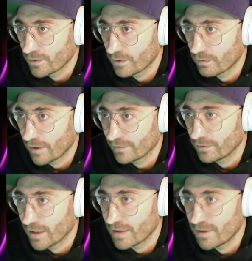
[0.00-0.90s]
All right, so
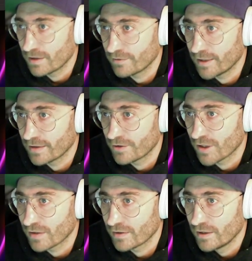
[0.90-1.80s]
let me create
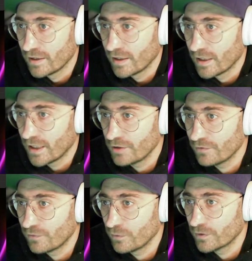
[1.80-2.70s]
just a new
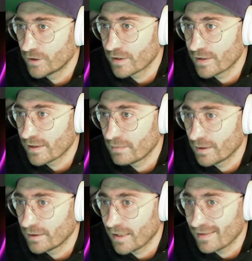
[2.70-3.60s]
folder inside my
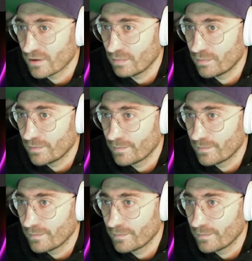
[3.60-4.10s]
desktop,